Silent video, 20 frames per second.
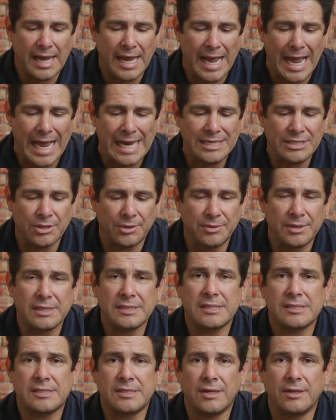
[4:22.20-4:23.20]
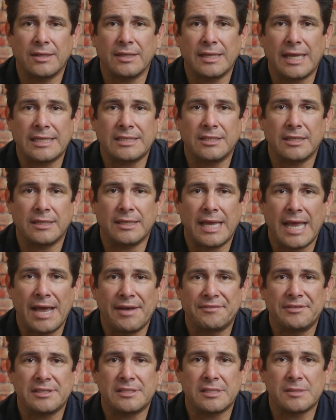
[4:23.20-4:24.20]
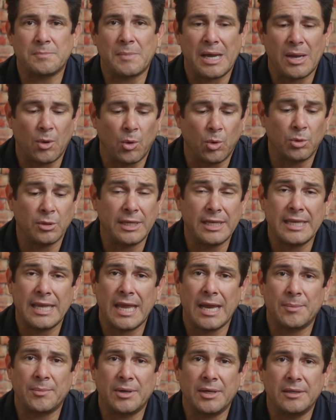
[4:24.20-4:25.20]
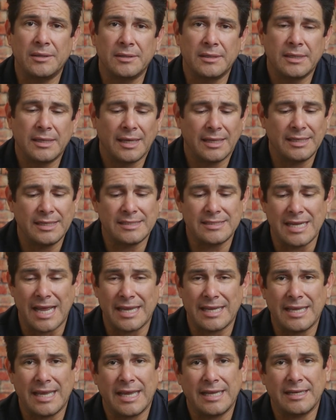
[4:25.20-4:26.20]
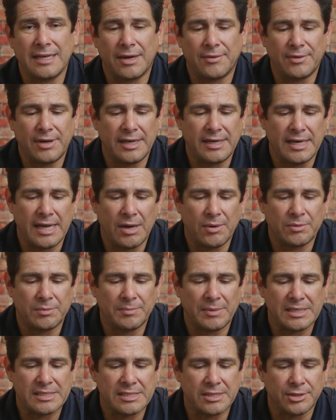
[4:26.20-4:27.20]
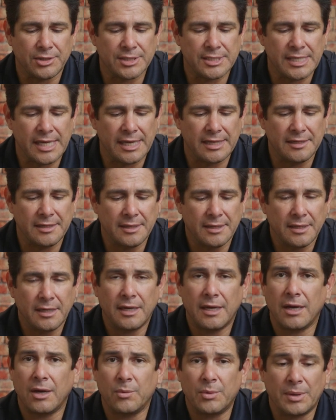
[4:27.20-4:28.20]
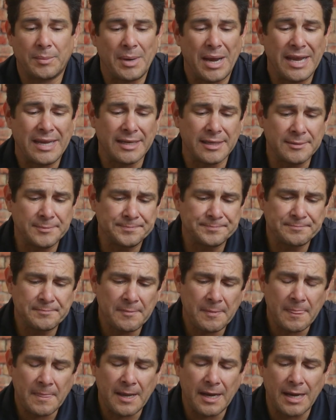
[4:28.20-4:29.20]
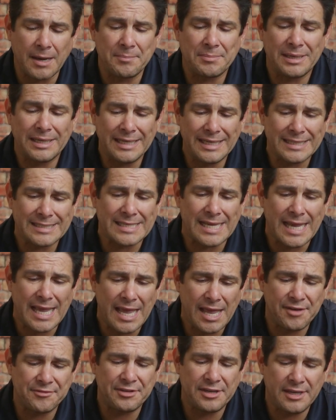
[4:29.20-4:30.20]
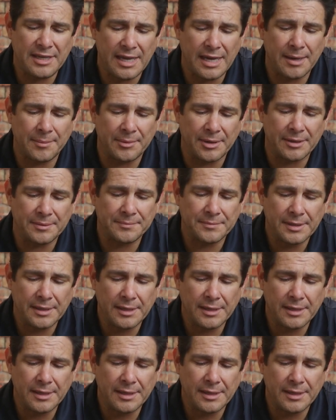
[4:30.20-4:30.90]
I don't necessarily like to have this as my only camera, at least not yet, not right now with my skill set when I'm hiking, but it is a heavy camera.